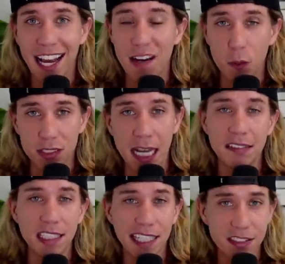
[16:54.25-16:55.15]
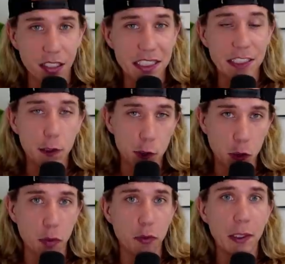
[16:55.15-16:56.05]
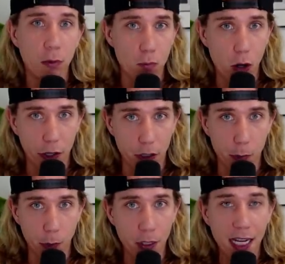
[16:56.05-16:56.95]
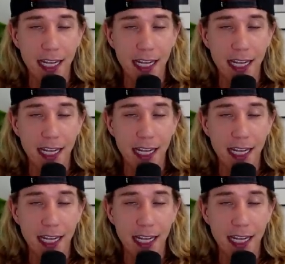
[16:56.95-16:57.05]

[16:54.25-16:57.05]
And what Tesla has done is truly remarkable.